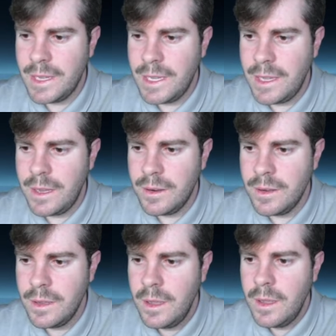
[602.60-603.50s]

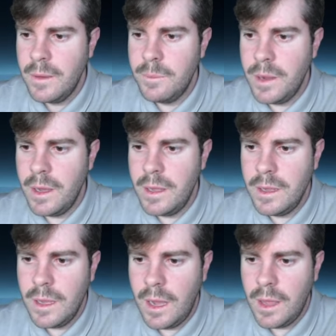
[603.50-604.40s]
here, but
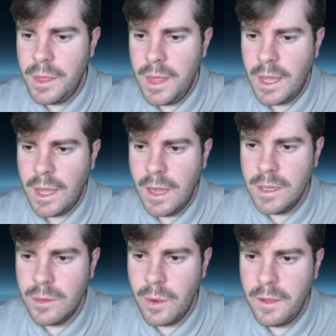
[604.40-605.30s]
I think
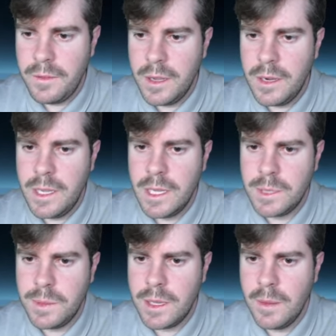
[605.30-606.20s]
Elliott Wave Theory has
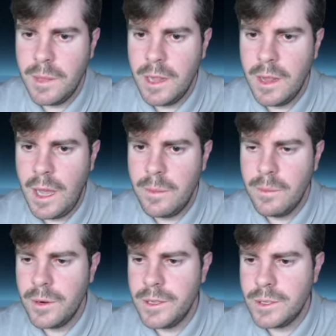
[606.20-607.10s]
become a lot
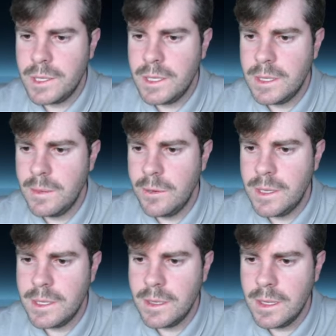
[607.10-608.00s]
more interesting to me
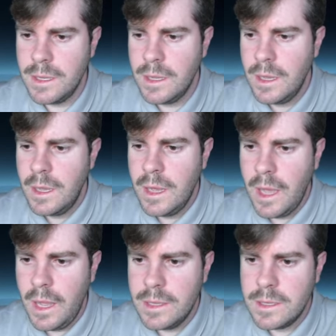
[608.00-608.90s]
recently.
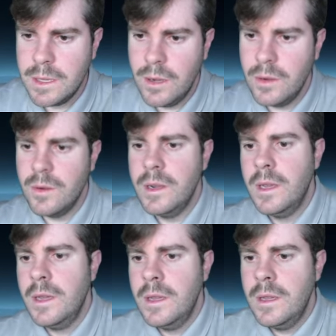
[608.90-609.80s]
And so
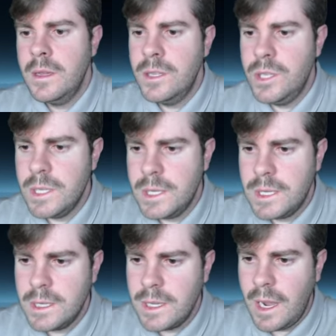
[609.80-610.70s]

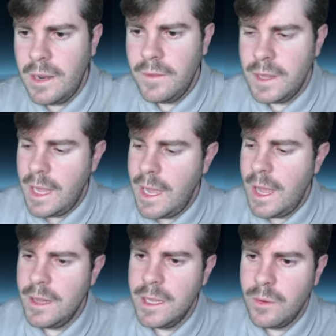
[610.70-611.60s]
just kind of in that
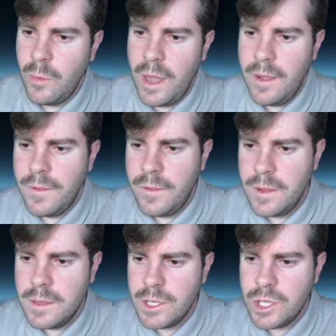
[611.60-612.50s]
Elliott Wave
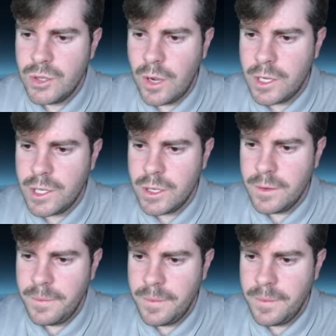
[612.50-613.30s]
structure,